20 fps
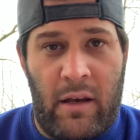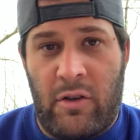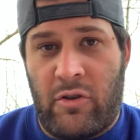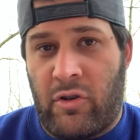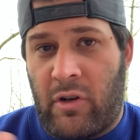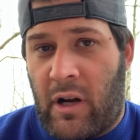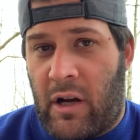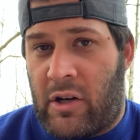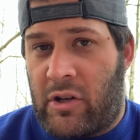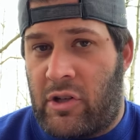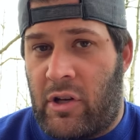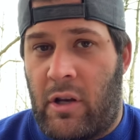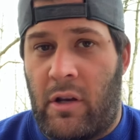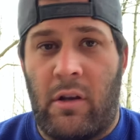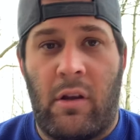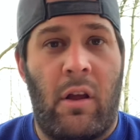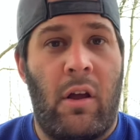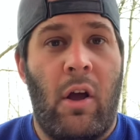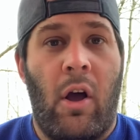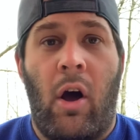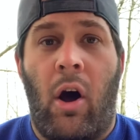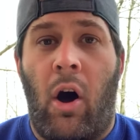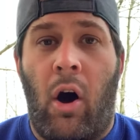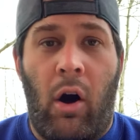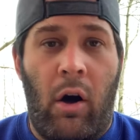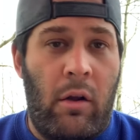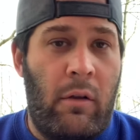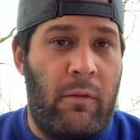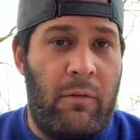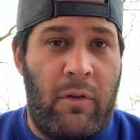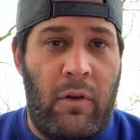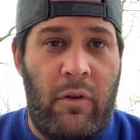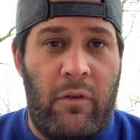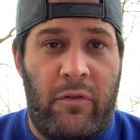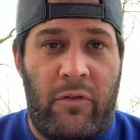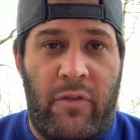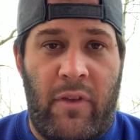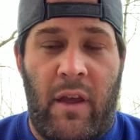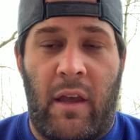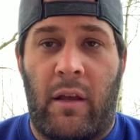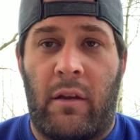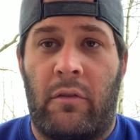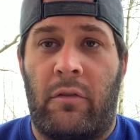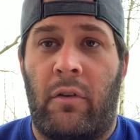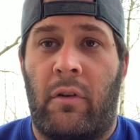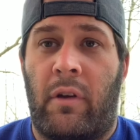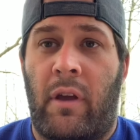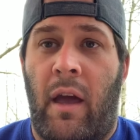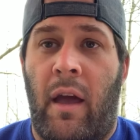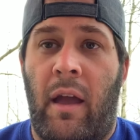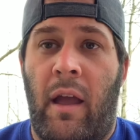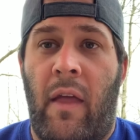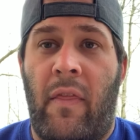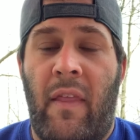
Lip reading: introduction, all of those things, okay?